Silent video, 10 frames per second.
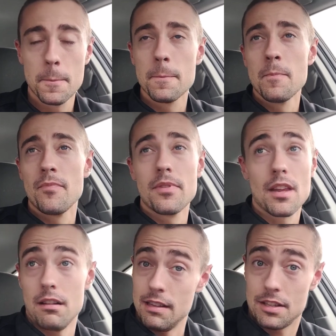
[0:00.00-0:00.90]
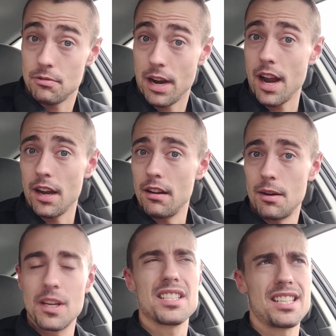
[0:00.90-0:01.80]
And that's okay.
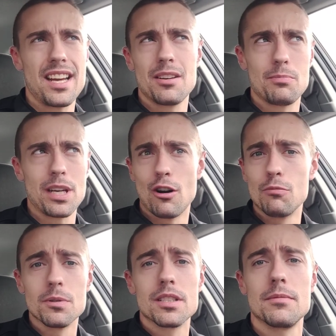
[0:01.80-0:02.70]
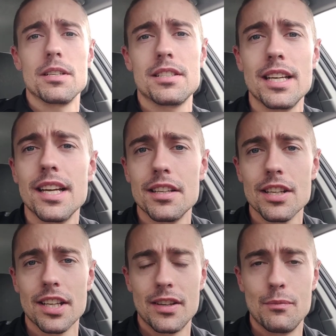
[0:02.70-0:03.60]
I'm not saying to be hopeless. I'm not saying
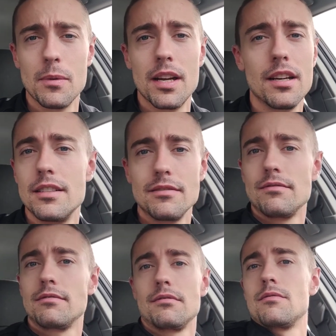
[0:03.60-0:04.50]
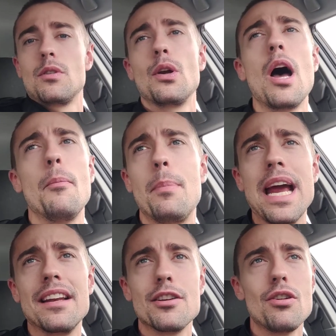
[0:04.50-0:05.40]
to like,
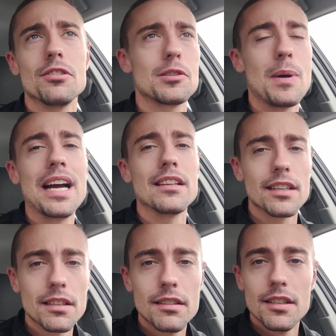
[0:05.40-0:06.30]
abandon all smiling.